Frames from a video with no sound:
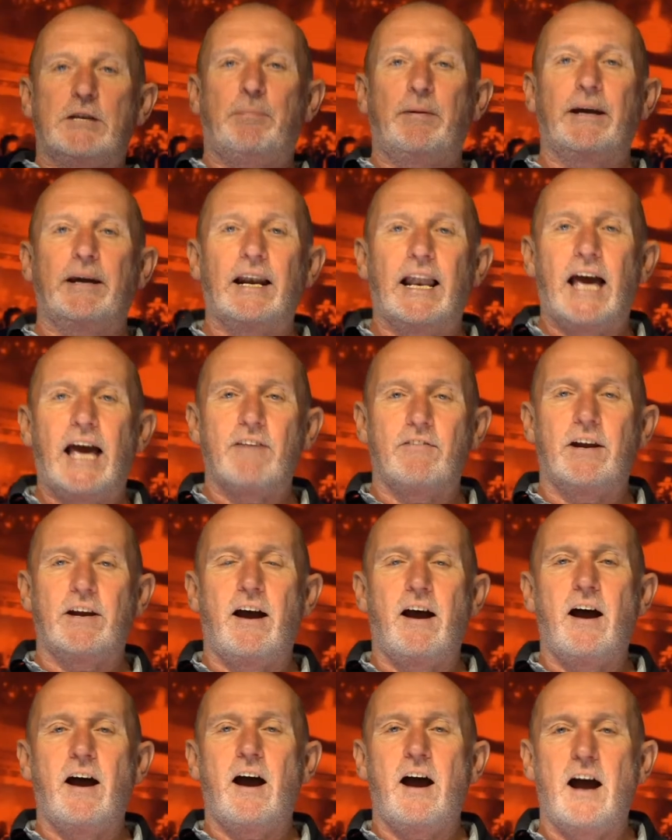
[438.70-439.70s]
to be alive in
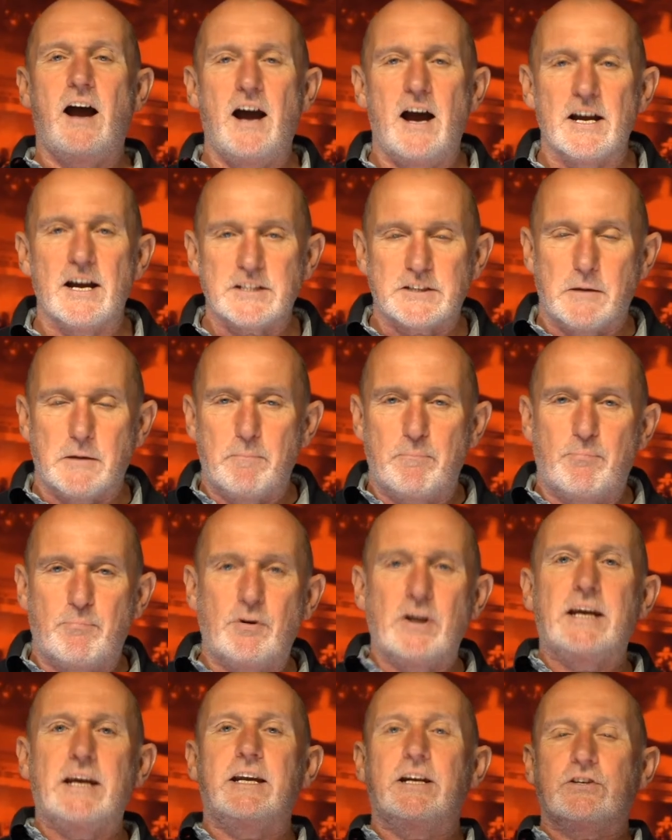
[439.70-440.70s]
our hearts, to
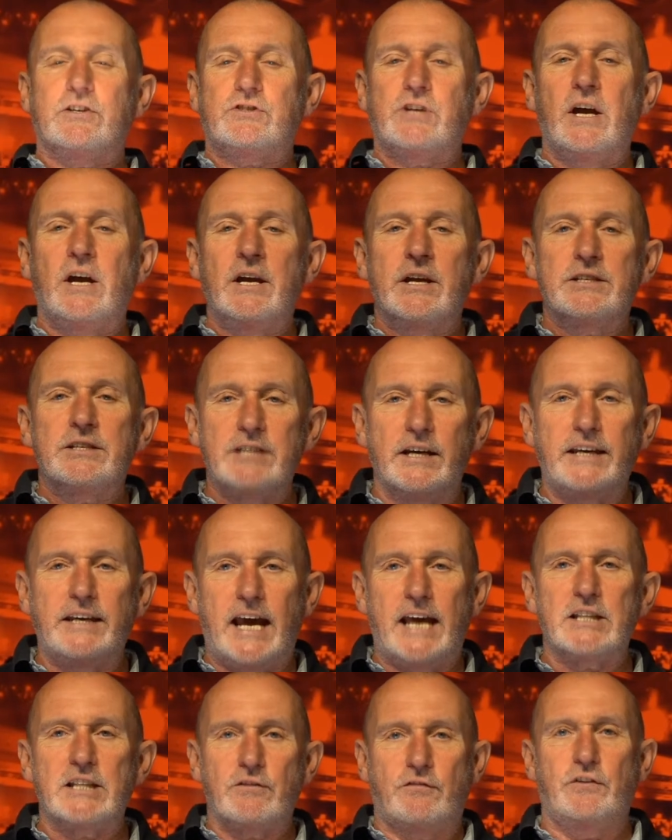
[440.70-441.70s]
bringing us
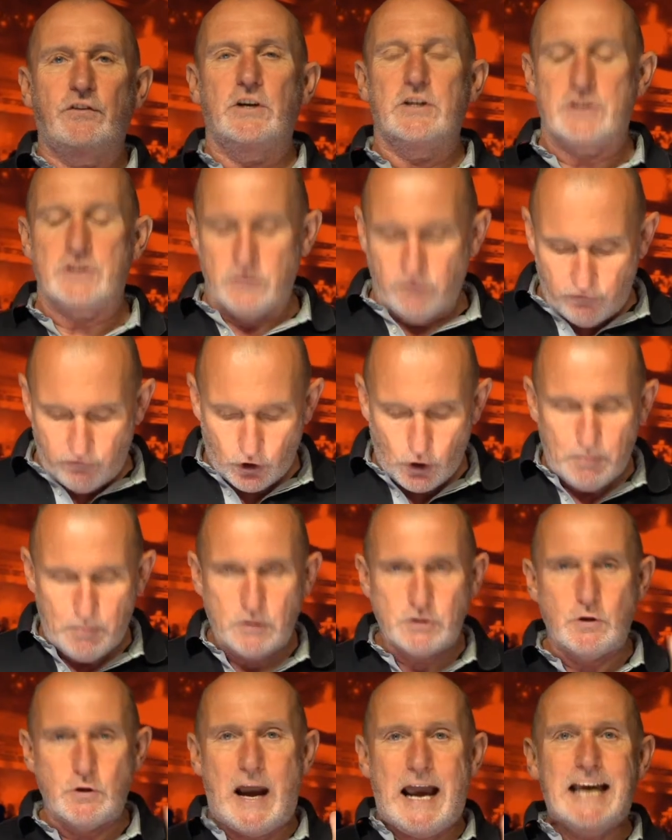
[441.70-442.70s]
together first and
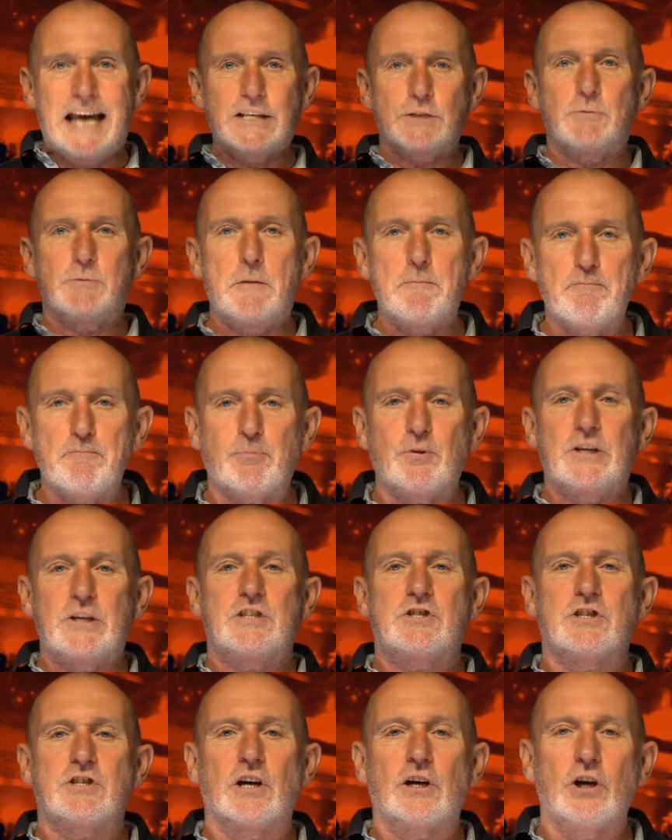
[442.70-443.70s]
foremost. So as we
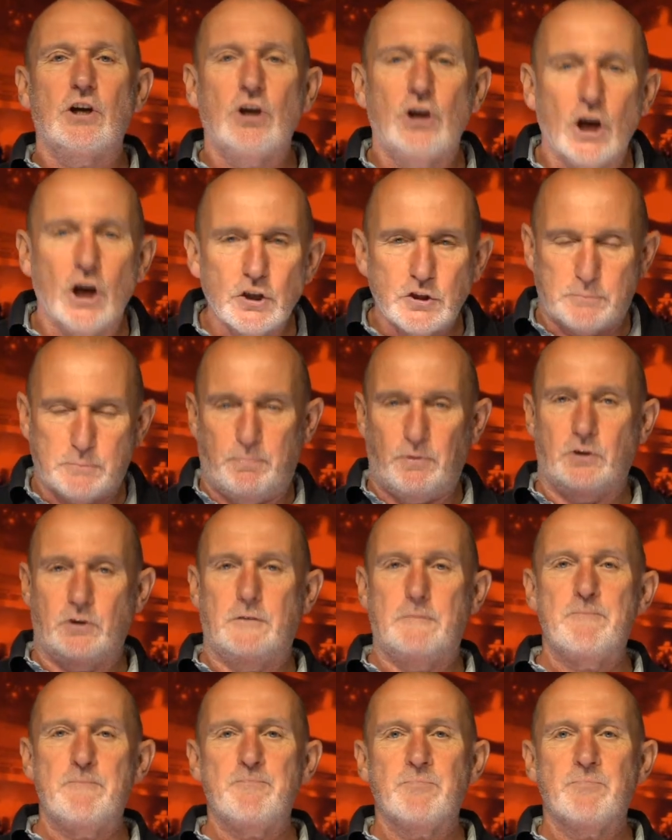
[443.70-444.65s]
preach the gospel,